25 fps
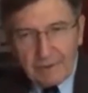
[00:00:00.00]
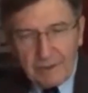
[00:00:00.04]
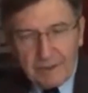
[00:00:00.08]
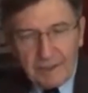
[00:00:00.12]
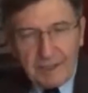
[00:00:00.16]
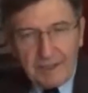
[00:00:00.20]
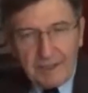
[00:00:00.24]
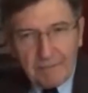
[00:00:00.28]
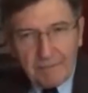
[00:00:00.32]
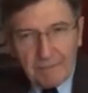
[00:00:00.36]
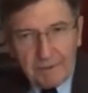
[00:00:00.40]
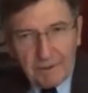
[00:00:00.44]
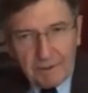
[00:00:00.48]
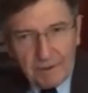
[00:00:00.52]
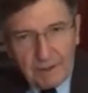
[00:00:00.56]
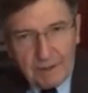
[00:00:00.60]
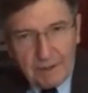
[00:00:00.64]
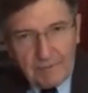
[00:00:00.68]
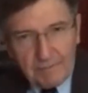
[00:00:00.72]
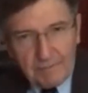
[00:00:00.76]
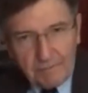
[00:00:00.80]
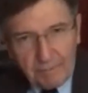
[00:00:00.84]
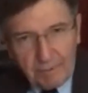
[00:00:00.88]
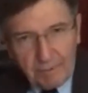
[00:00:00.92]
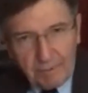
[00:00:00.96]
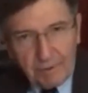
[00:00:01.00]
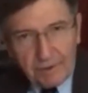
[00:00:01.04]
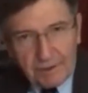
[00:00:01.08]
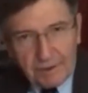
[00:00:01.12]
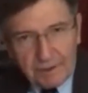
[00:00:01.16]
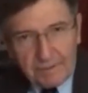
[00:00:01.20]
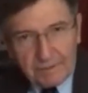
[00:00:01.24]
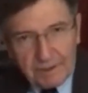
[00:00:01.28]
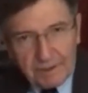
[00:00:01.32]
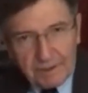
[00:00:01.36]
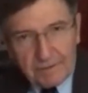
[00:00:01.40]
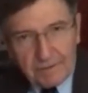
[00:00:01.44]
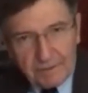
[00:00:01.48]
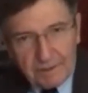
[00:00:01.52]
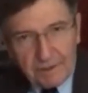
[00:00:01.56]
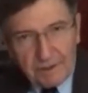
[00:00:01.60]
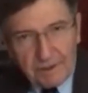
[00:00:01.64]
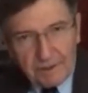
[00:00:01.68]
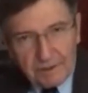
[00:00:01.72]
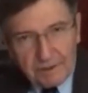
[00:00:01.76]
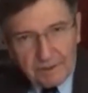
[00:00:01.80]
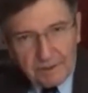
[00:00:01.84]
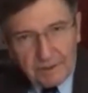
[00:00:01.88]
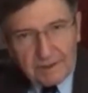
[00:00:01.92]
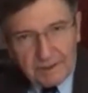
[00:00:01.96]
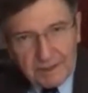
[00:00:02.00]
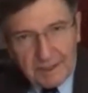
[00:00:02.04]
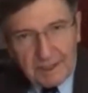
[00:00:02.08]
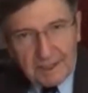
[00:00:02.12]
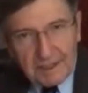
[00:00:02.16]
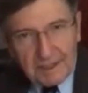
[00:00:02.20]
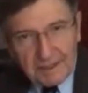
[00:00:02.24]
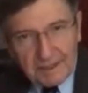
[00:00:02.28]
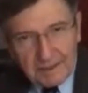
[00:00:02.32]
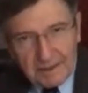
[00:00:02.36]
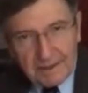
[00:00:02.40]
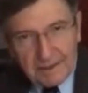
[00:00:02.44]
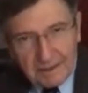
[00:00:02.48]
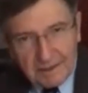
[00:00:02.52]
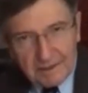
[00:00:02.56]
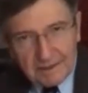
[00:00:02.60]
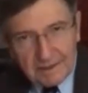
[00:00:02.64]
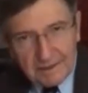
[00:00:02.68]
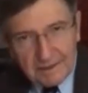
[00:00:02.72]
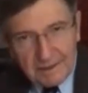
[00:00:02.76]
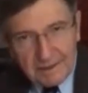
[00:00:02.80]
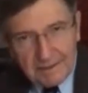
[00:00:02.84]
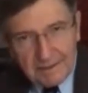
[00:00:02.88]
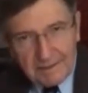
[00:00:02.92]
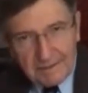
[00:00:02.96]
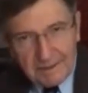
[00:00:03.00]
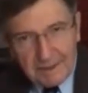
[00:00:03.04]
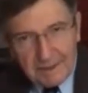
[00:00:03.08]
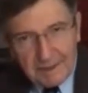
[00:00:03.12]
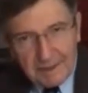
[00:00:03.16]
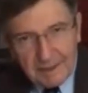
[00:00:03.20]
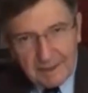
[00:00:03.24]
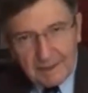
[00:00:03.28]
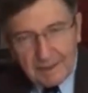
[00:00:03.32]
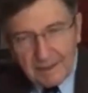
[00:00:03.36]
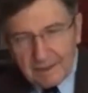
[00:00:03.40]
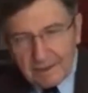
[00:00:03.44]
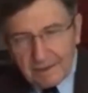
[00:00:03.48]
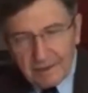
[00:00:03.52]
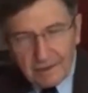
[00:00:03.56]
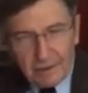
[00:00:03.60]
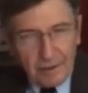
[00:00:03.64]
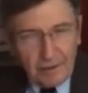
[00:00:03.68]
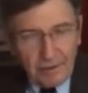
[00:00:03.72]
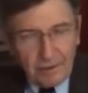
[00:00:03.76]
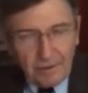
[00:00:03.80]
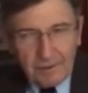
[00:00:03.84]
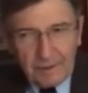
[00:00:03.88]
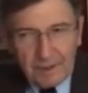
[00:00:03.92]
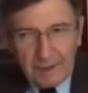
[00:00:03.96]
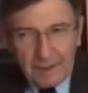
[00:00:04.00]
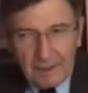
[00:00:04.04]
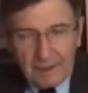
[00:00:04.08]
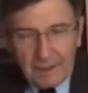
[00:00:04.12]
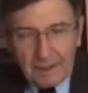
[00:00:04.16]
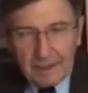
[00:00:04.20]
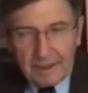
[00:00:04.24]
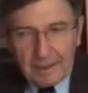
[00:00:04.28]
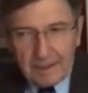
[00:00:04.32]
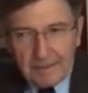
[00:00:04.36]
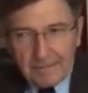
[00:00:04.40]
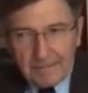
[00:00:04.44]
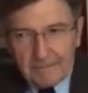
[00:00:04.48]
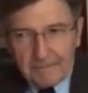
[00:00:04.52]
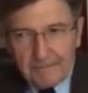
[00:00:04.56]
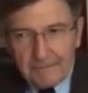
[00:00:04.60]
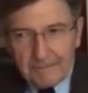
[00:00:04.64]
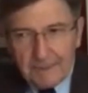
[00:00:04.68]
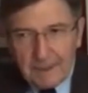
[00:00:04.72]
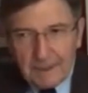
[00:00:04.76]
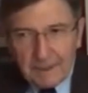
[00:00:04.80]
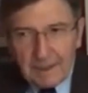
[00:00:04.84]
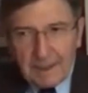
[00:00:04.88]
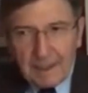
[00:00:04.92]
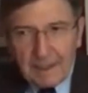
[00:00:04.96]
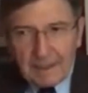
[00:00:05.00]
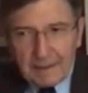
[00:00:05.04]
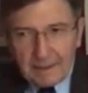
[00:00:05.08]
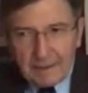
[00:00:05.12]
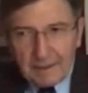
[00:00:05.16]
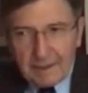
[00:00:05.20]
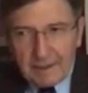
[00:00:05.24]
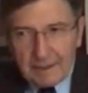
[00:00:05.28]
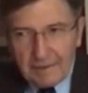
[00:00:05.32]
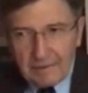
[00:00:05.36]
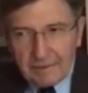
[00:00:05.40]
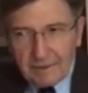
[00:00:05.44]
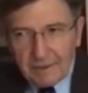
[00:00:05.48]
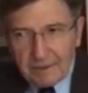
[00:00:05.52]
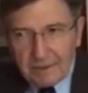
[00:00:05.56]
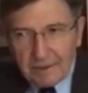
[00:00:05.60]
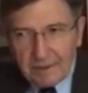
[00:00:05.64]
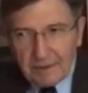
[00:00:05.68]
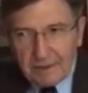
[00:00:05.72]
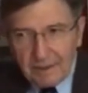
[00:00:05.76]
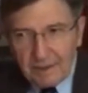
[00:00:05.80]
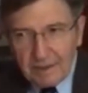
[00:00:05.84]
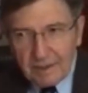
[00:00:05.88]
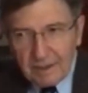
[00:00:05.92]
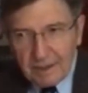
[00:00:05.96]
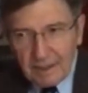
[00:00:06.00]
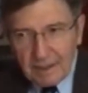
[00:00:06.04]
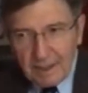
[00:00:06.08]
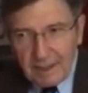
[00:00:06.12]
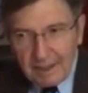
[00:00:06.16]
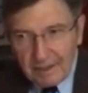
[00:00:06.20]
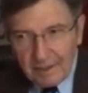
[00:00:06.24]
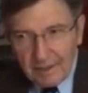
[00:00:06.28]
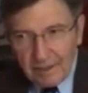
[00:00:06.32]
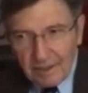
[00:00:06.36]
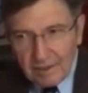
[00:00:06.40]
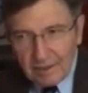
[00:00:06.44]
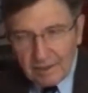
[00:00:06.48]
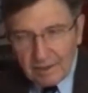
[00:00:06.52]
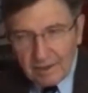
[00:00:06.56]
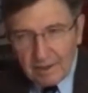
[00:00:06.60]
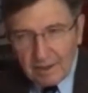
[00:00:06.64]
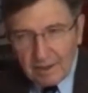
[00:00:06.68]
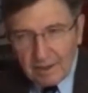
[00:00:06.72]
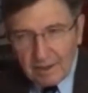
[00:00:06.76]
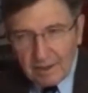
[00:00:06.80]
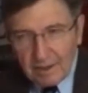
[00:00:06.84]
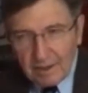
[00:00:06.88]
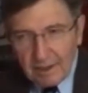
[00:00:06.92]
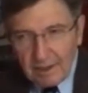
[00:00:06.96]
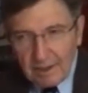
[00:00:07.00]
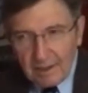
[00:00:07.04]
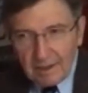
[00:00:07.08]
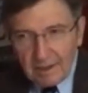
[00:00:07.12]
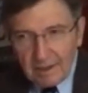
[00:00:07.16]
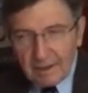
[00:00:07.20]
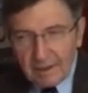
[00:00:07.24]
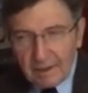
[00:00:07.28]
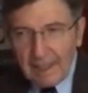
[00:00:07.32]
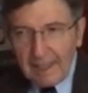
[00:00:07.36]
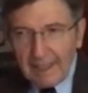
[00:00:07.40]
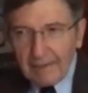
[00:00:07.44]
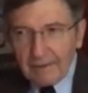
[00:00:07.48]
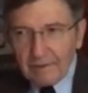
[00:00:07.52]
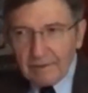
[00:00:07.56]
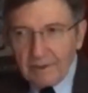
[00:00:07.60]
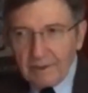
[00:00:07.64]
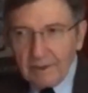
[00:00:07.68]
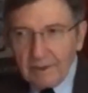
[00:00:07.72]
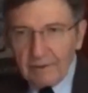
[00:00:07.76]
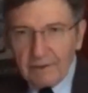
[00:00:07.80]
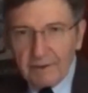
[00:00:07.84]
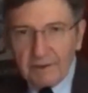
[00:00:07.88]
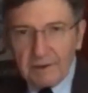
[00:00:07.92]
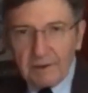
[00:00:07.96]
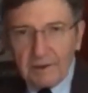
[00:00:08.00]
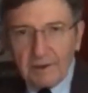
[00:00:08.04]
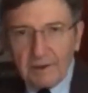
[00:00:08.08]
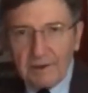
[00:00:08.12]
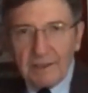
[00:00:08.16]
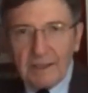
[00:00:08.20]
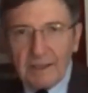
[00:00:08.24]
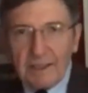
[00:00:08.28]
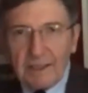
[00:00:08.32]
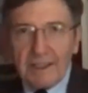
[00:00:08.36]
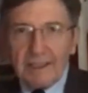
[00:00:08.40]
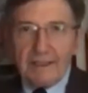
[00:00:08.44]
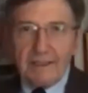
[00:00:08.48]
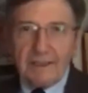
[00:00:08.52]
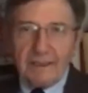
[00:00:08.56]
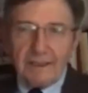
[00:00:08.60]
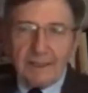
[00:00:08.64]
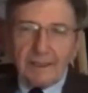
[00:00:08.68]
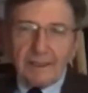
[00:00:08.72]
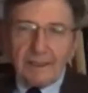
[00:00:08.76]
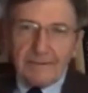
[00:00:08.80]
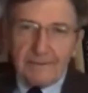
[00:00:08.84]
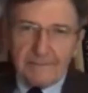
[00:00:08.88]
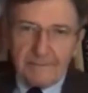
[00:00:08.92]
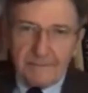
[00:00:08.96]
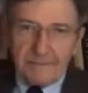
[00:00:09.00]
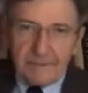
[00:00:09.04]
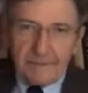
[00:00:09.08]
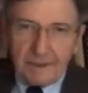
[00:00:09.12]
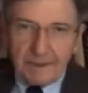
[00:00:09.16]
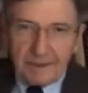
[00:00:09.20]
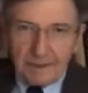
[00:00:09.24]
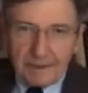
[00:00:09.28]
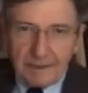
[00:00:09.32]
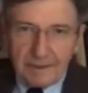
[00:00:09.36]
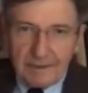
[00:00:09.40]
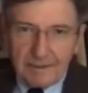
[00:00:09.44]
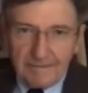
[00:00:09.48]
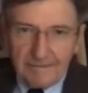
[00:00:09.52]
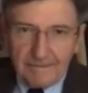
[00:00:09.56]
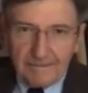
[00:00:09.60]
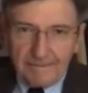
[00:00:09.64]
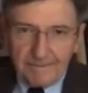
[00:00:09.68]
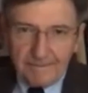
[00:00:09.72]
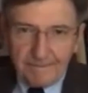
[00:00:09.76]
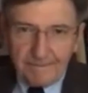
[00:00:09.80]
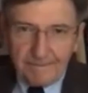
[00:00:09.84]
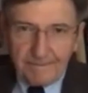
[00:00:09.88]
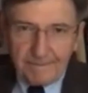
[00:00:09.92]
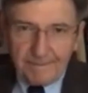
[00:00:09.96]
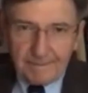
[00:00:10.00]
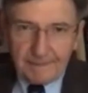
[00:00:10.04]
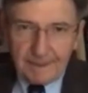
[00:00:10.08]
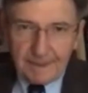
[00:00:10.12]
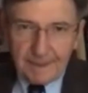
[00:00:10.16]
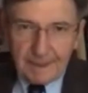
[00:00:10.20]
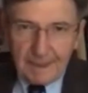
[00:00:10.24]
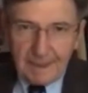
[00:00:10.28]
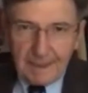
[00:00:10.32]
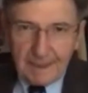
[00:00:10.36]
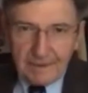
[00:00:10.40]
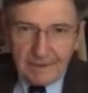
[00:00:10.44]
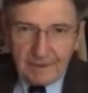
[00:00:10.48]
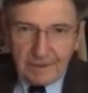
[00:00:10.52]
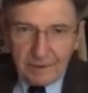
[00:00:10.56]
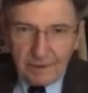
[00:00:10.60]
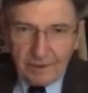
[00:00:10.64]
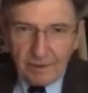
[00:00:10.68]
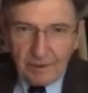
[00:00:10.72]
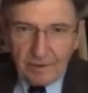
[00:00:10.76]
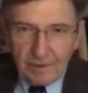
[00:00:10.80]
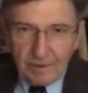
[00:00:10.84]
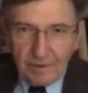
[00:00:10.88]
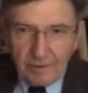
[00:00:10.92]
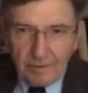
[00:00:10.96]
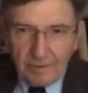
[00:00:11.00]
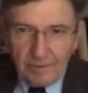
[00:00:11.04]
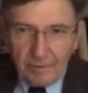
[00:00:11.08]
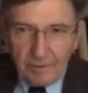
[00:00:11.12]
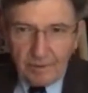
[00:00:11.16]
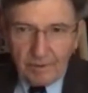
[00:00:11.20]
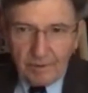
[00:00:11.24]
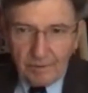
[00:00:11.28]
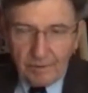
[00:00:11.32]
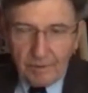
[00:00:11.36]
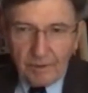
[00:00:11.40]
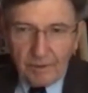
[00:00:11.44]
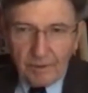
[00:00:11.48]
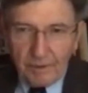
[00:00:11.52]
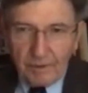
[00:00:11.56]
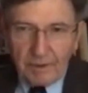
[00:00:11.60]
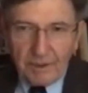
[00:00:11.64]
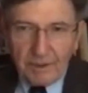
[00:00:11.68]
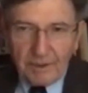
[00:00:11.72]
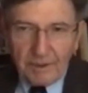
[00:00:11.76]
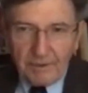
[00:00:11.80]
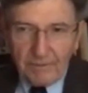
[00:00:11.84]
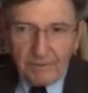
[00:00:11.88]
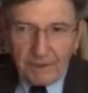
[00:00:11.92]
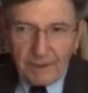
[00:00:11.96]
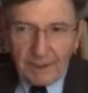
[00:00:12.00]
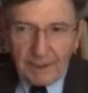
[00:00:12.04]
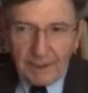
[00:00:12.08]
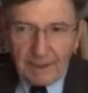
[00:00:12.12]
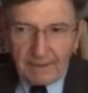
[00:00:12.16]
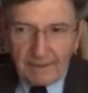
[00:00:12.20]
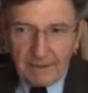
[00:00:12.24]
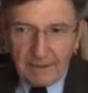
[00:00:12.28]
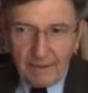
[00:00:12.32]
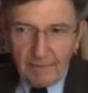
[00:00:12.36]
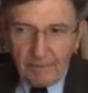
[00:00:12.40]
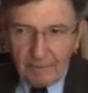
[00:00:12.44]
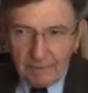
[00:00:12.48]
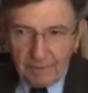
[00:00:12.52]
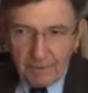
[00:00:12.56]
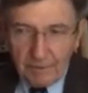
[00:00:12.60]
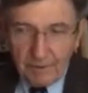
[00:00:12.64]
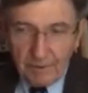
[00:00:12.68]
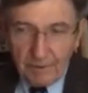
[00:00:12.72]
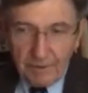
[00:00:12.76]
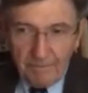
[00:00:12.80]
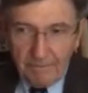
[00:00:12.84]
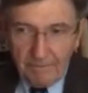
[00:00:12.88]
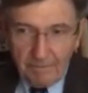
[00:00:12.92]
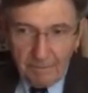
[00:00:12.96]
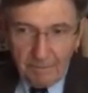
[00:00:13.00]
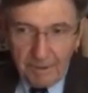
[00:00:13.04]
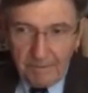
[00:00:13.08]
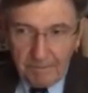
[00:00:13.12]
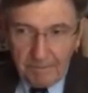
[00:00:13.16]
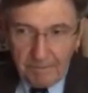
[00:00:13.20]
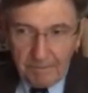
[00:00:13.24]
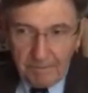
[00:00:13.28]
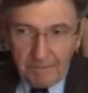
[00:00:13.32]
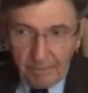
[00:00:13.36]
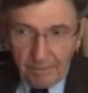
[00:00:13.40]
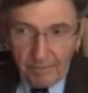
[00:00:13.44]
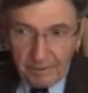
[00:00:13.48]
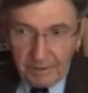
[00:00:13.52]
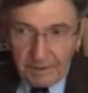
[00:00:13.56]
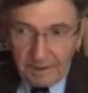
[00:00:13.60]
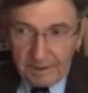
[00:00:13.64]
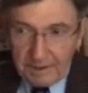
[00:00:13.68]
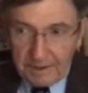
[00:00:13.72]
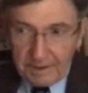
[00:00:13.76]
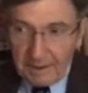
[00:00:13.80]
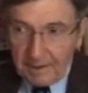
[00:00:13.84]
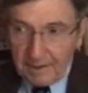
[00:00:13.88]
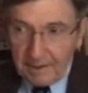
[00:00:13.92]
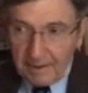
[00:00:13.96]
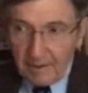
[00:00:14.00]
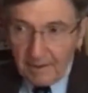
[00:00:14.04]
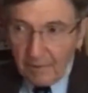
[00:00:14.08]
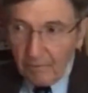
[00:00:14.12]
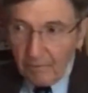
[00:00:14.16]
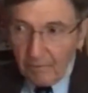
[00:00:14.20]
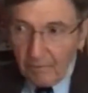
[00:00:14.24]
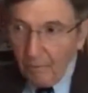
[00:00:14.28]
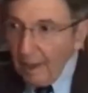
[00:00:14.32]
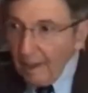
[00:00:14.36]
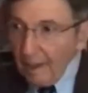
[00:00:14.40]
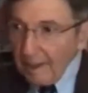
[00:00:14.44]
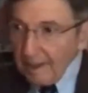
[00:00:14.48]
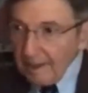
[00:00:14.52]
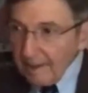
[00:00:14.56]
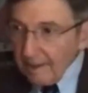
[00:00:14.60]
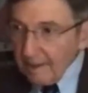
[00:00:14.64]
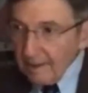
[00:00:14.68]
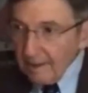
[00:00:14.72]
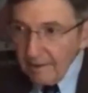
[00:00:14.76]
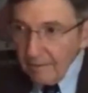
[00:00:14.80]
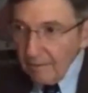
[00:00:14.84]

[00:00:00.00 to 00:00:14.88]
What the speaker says: deep do they push themselves to understand? Yes. So that gives us an indication how they'll study anything. Yes. And so we're looking for that. We're looking for people who are going to say, why,